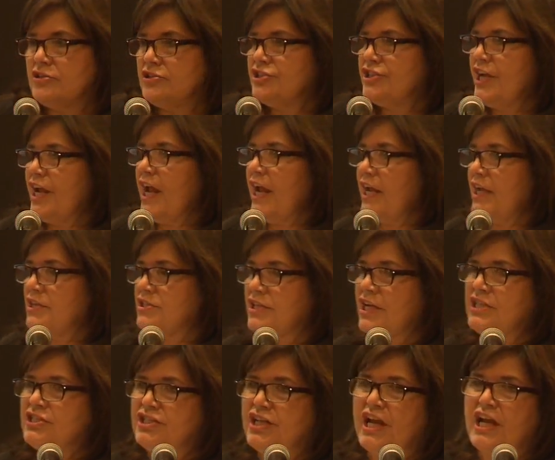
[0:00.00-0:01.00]
change
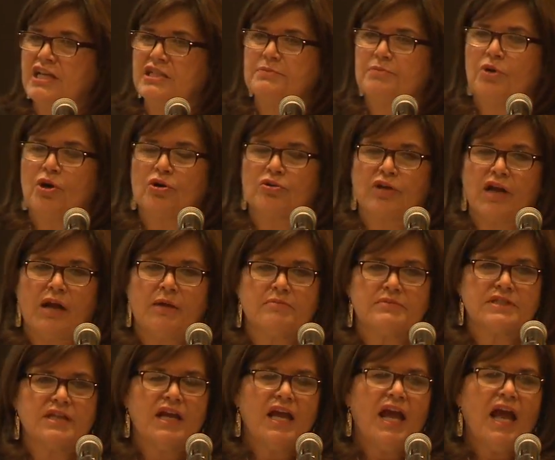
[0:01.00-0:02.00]
and change
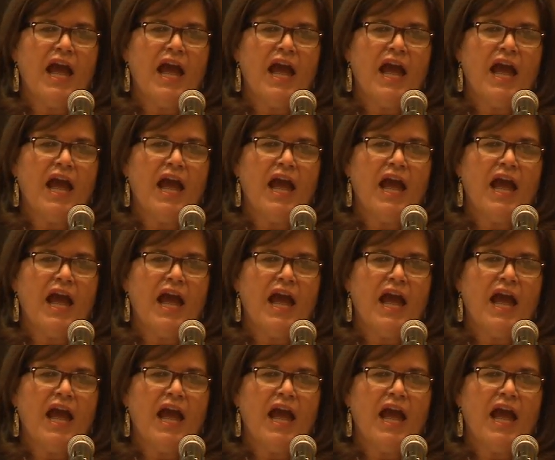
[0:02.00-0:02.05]
programs.